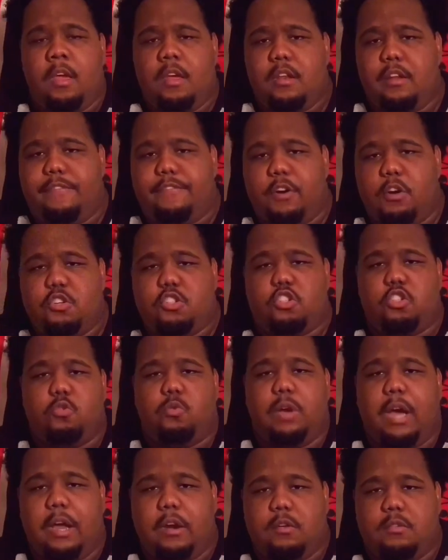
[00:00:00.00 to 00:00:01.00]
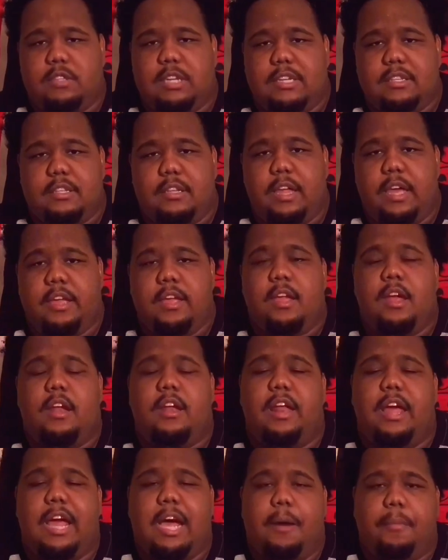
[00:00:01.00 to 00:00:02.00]
The first shoe got on deck today,
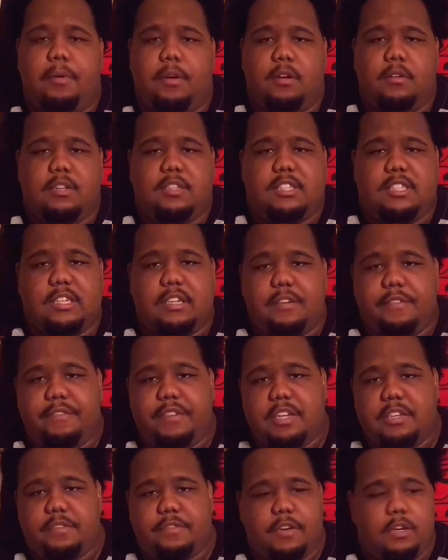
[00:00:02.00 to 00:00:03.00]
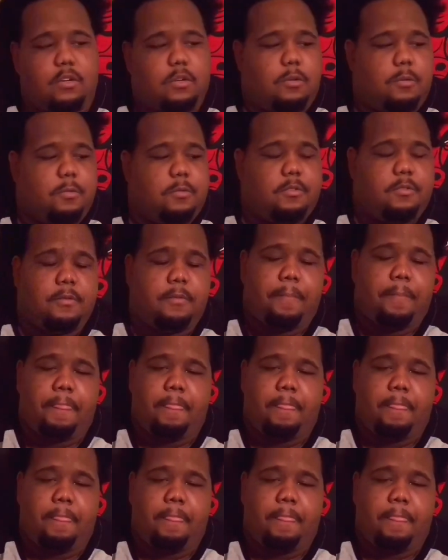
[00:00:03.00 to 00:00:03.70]
the abalone shellfish foams.